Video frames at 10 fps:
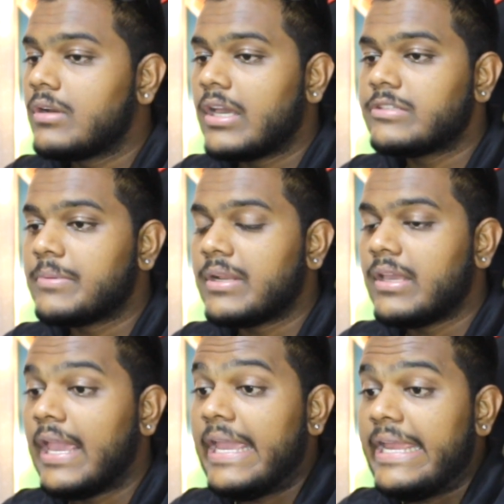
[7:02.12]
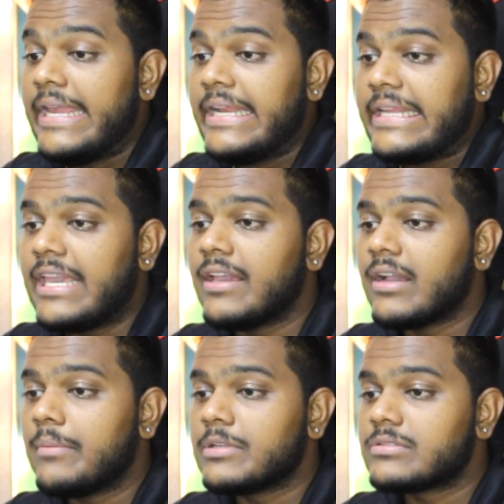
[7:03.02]
Nice man. 8k
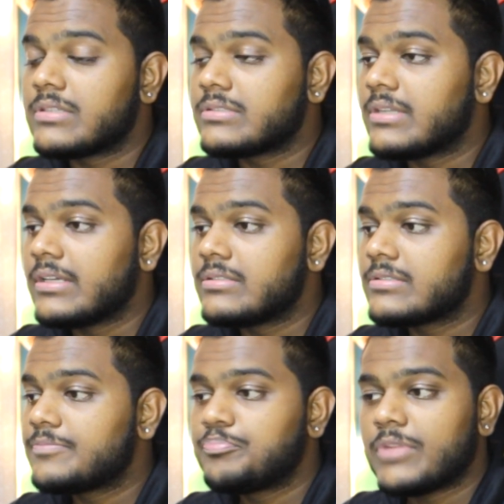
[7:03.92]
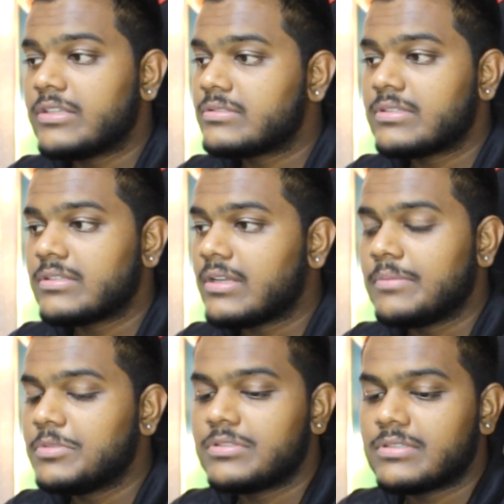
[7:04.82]
comments. That's nice. Nice.
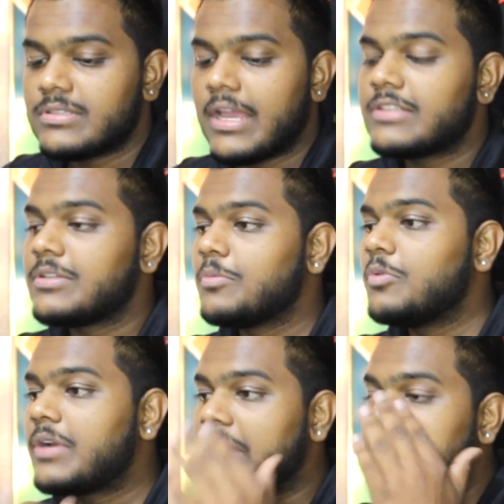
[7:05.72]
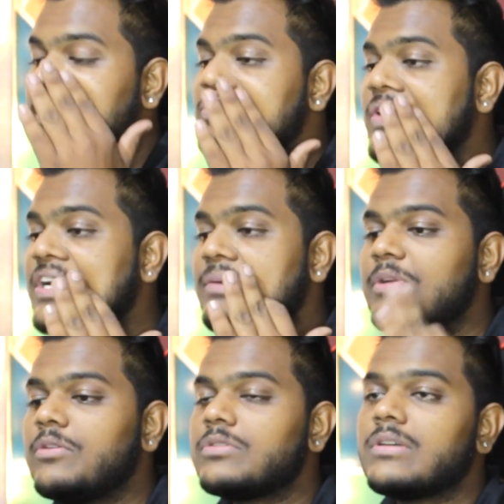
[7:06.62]
I'm just had some good time. Thanks for letting me
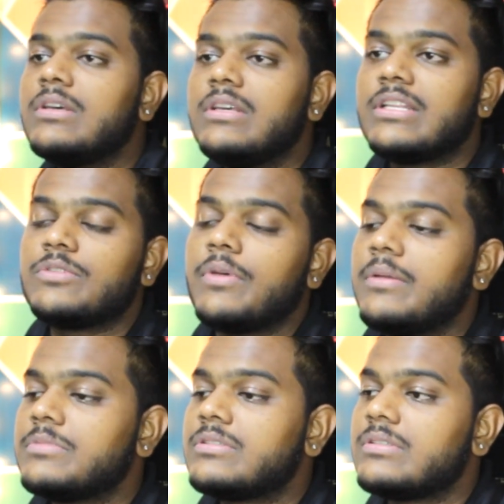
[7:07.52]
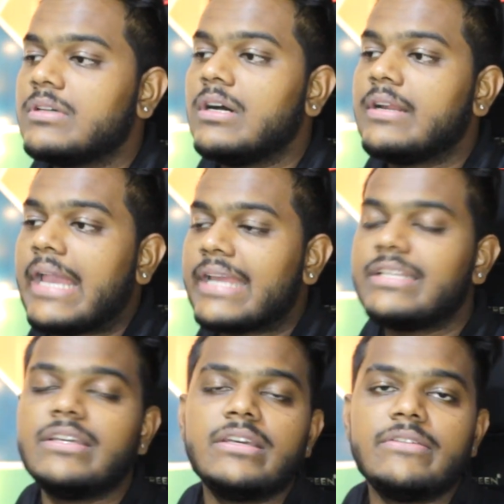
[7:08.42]
know. That's why I'm just
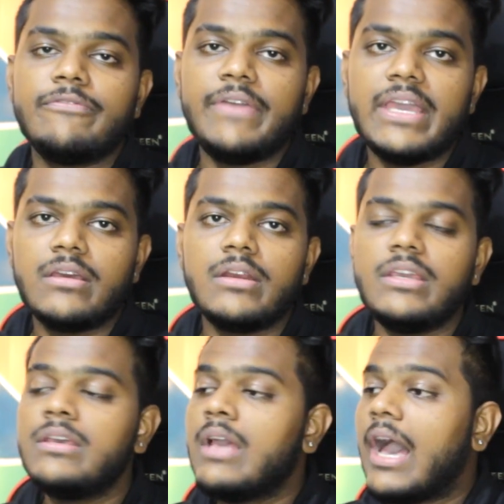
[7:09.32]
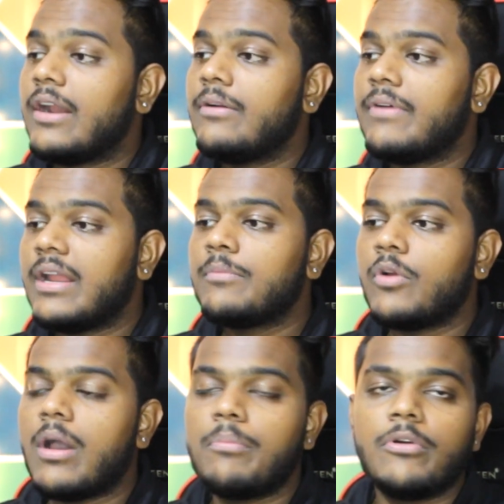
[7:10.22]
reacting way early. I don't know when I'm
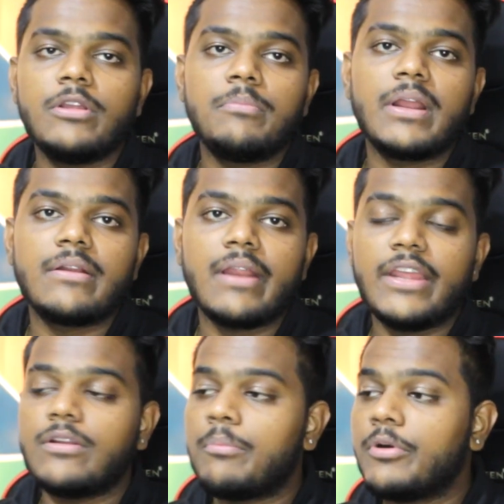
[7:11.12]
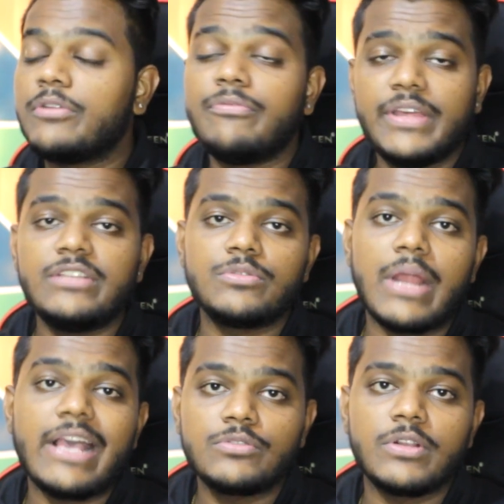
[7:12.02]
gonna upload it, but I try to upload it very soon
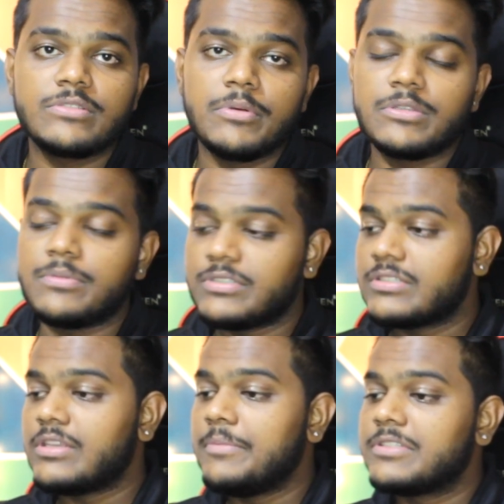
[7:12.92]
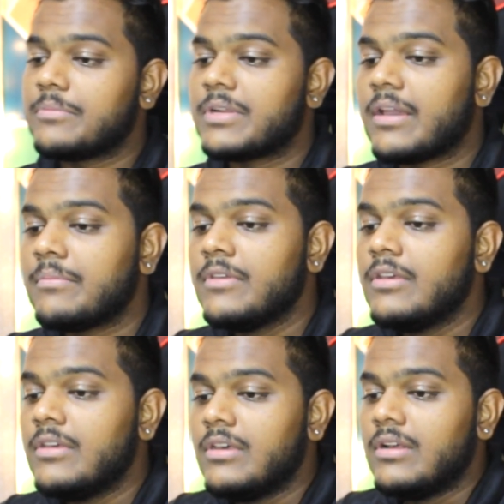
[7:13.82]
as possible. Just give me some time.
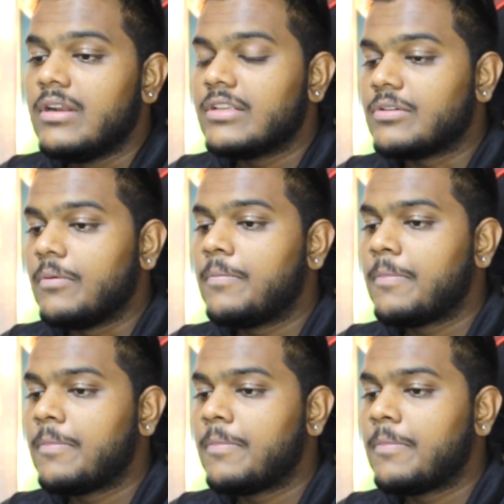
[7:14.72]
Let's go.